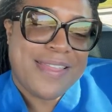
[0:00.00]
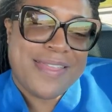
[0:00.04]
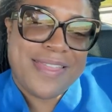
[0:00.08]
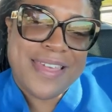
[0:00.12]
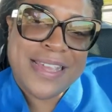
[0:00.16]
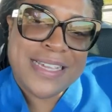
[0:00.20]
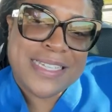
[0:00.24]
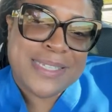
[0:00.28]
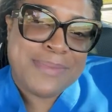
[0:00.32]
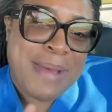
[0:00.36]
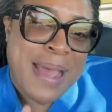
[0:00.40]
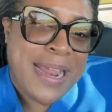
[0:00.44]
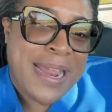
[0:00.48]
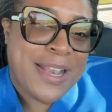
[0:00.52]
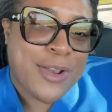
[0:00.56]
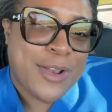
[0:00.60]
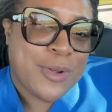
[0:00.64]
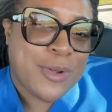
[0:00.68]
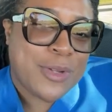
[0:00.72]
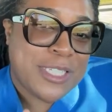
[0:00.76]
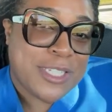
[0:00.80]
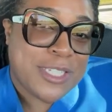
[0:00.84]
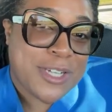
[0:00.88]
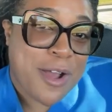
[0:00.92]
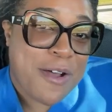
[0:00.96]
things might
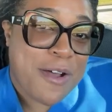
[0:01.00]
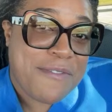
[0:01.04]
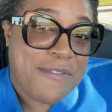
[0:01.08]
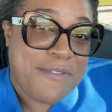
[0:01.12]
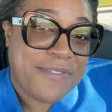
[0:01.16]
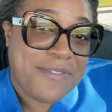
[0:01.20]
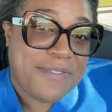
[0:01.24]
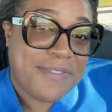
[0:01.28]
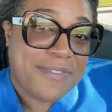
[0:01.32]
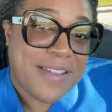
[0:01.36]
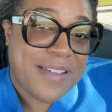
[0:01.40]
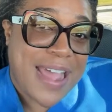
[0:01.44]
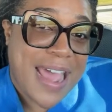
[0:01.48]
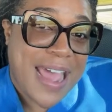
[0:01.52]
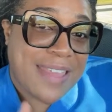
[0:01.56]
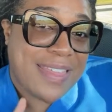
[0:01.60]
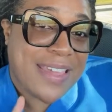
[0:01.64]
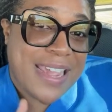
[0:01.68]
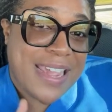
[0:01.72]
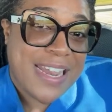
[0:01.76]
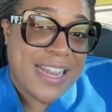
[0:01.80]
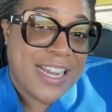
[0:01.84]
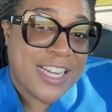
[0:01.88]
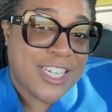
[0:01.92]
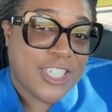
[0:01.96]
look tough at
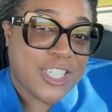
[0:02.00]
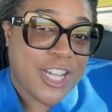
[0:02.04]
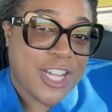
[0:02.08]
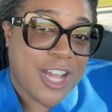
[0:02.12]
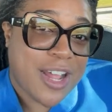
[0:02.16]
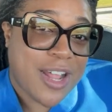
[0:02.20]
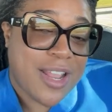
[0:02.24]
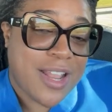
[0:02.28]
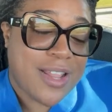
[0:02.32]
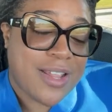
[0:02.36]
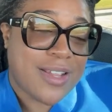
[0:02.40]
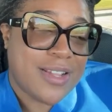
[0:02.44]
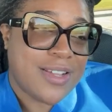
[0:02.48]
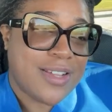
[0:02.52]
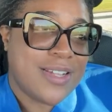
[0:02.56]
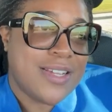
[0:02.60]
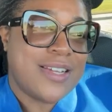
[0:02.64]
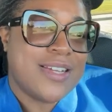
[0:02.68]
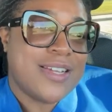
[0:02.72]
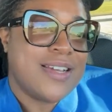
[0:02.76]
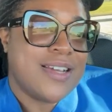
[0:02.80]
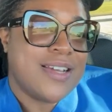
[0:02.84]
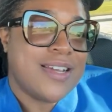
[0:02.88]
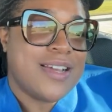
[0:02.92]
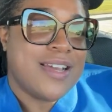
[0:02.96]
the initial,
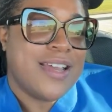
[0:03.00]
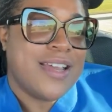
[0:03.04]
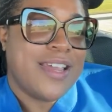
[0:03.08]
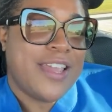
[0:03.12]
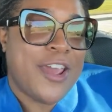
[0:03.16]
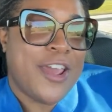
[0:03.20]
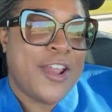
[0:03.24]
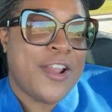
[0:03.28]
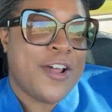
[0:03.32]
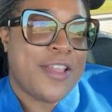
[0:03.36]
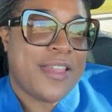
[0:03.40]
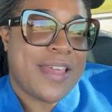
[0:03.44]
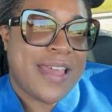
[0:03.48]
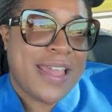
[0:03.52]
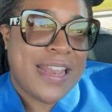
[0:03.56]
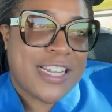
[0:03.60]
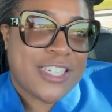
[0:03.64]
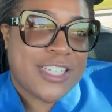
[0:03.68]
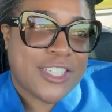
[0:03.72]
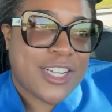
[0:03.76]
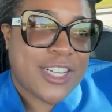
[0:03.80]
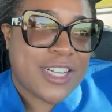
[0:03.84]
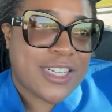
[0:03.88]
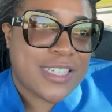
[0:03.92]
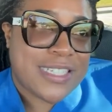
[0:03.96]
you know, the
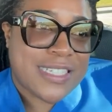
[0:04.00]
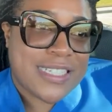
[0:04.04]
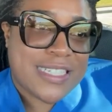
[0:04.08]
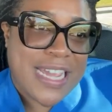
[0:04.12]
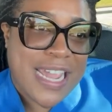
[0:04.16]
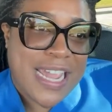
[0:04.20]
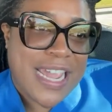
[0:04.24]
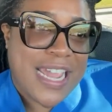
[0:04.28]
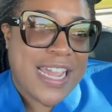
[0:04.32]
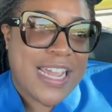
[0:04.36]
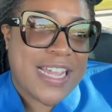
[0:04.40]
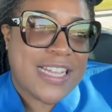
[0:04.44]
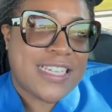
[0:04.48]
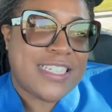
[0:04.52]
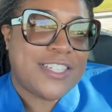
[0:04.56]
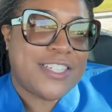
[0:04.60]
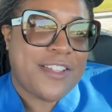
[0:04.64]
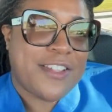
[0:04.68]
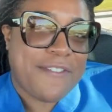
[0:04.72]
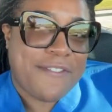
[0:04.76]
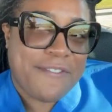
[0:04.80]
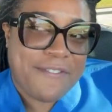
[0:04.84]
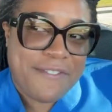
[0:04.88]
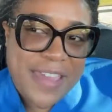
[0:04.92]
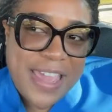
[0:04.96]
initial stage,
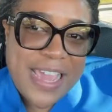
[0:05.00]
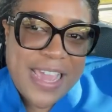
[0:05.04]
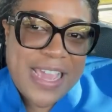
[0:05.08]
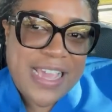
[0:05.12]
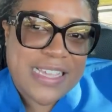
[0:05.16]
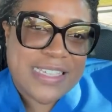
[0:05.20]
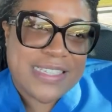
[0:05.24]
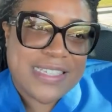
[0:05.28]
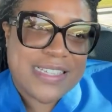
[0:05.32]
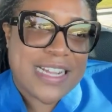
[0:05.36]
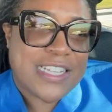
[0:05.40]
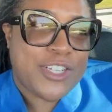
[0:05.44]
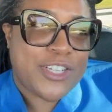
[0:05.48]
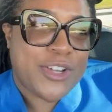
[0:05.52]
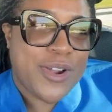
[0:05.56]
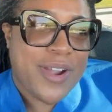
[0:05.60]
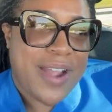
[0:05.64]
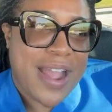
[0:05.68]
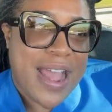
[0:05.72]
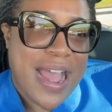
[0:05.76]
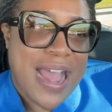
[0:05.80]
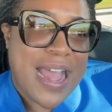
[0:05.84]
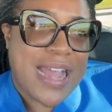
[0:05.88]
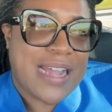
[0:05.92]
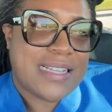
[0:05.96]
the phase that
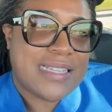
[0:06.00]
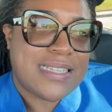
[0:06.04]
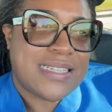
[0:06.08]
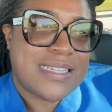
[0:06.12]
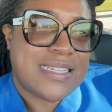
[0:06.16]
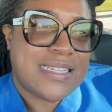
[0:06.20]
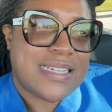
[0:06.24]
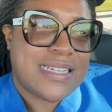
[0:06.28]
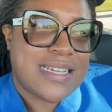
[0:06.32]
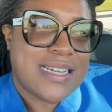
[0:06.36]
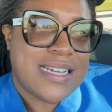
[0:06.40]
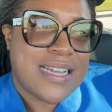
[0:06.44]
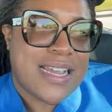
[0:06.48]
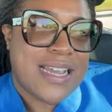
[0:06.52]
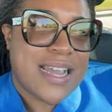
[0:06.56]
you're at.